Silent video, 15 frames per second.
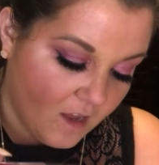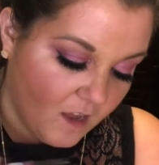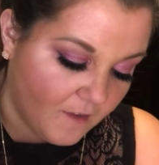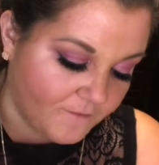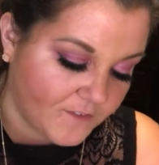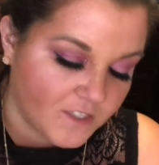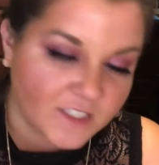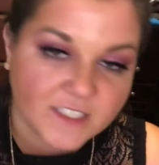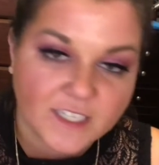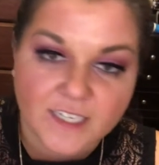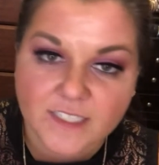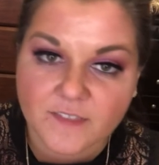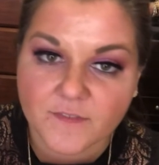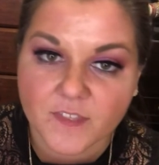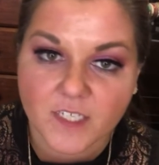A full
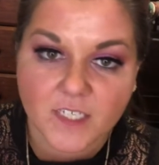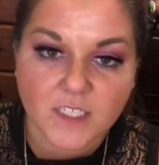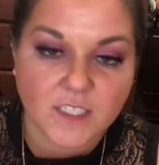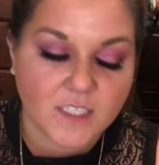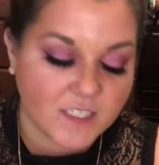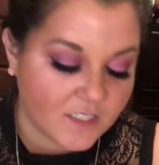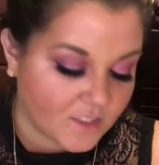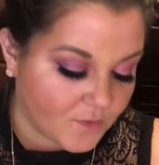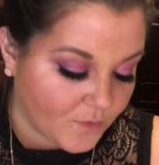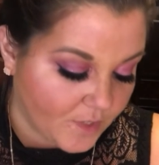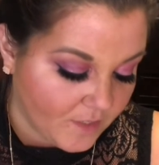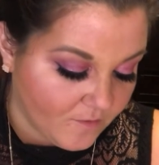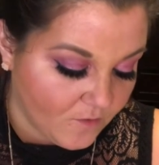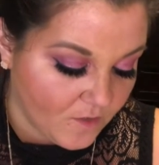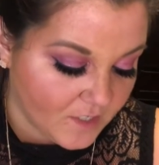size of this is
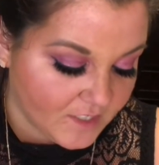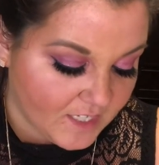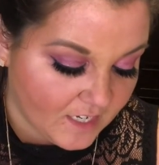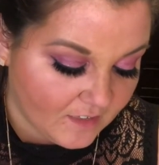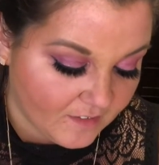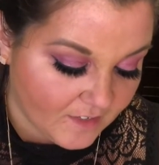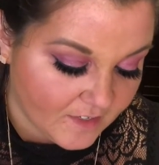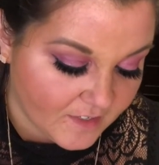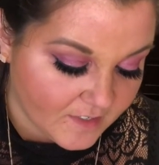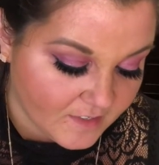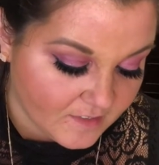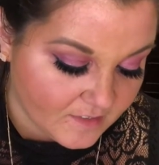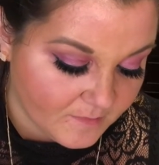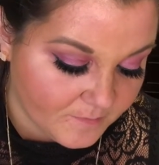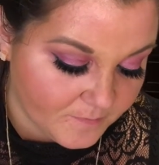
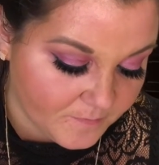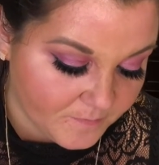$24.